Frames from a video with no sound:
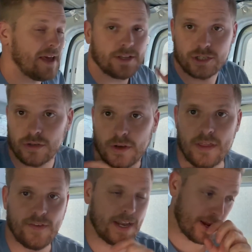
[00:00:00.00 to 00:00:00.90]
as you saw in
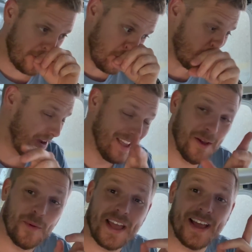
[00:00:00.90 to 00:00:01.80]
the video,
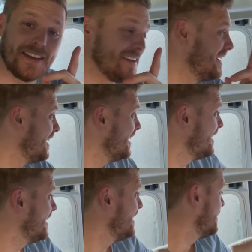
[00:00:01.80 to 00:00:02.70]

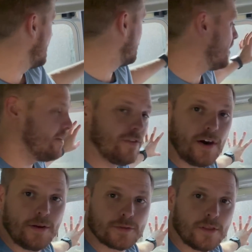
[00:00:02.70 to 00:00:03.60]
there were
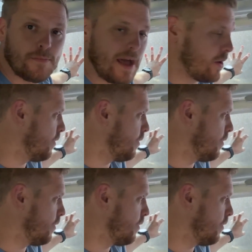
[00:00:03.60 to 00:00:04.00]
vinyls on the back